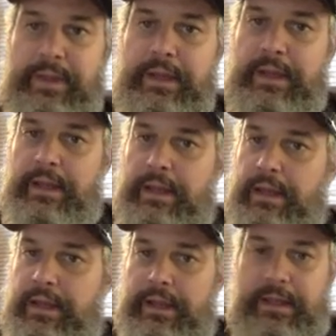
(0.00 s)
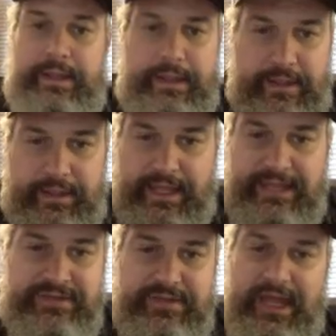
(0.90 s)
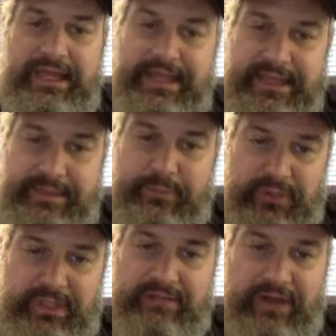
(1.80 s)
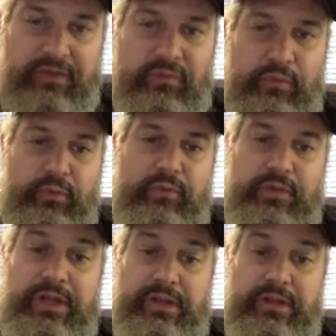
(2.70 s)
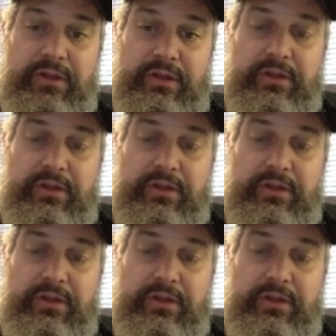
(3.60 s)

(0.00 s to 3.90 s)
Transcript: So that's, I believe, how the